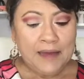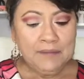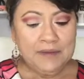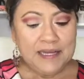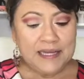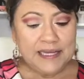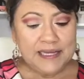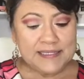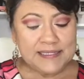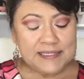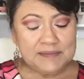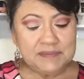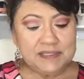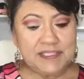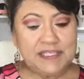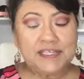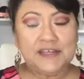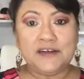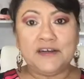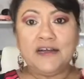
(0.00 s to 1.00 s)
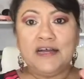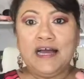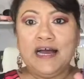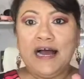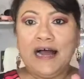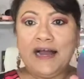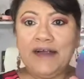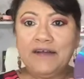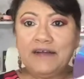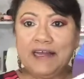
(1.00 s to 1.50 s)
I'm going to get some glitter.
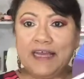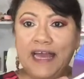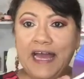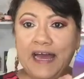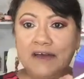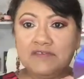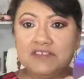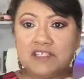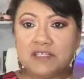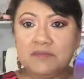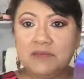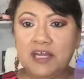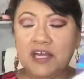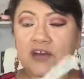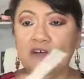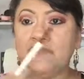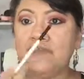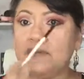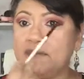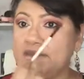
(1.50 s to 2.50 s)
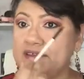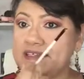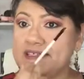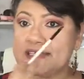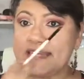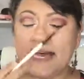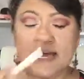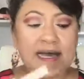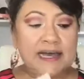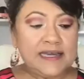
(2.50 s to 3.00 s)
I already have some here from
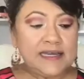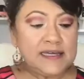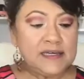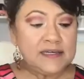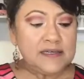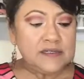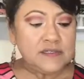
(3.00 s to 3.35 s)
this eye,